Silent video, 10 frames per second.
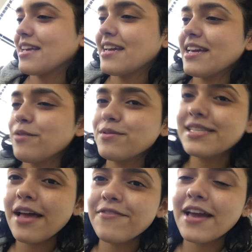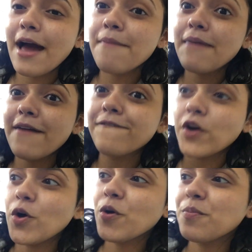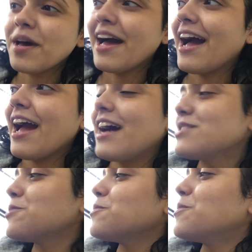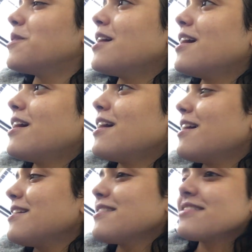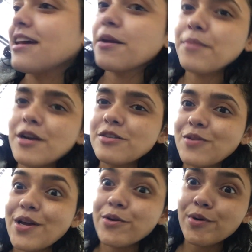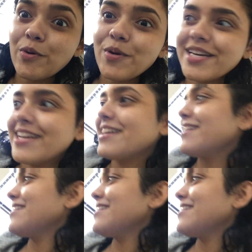Like, he was laughing at my phone, but I had to get a mirror so I could record it.